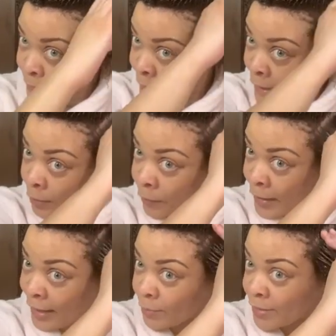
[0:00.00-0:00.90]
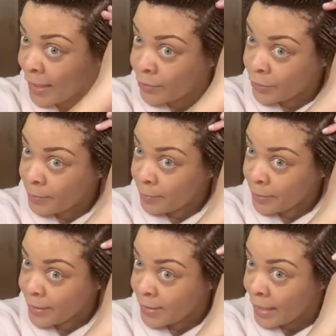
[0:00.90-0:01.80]
I don't think I was daydreaming
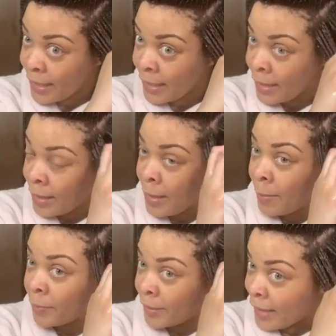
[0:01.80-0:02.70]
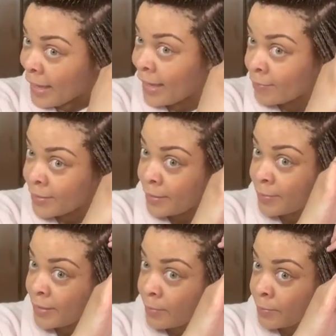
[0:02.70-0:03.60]
per se, but I have skipped
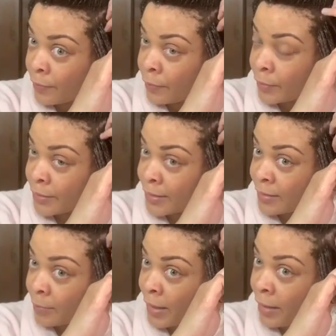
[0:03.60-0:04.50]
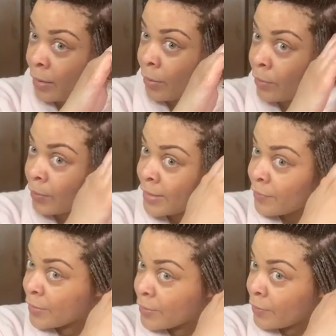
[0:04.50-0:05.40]
steps before just because I'm like, oh, this
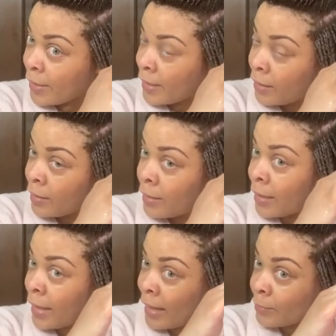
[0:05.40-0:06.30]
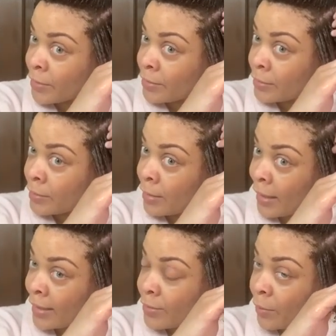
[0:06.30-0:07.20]
feels great, and I'm just, I
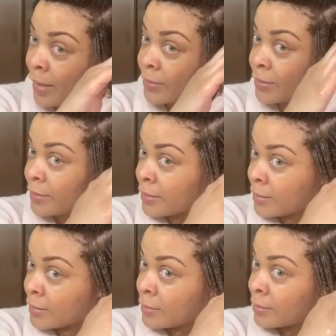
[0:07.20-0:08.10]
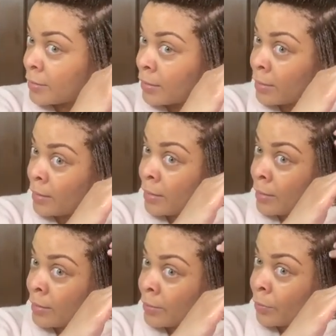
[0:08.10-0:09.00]
guess, so anxious to
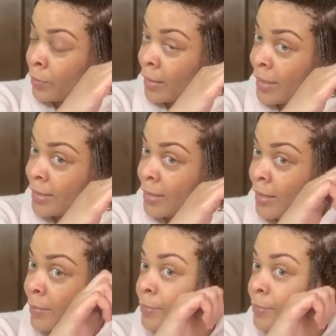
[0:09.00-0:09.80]
do the next step